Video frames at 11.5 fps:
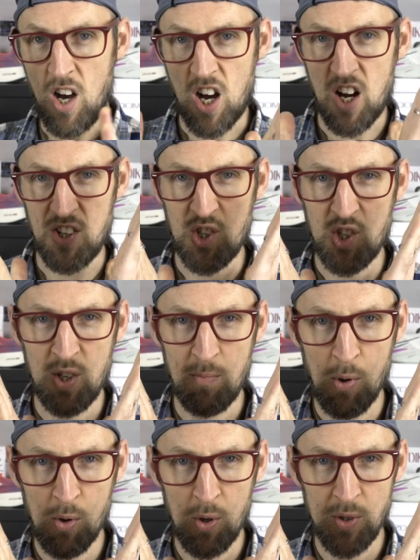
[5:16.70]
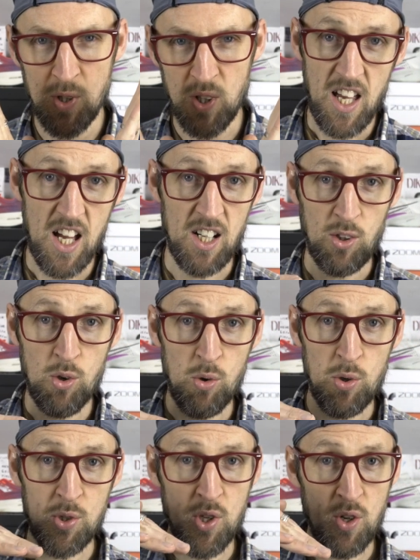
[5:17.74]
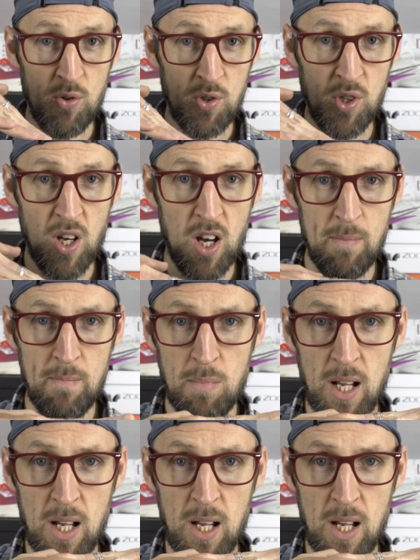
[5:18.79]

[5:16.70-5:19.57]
arch support, and of course those carbon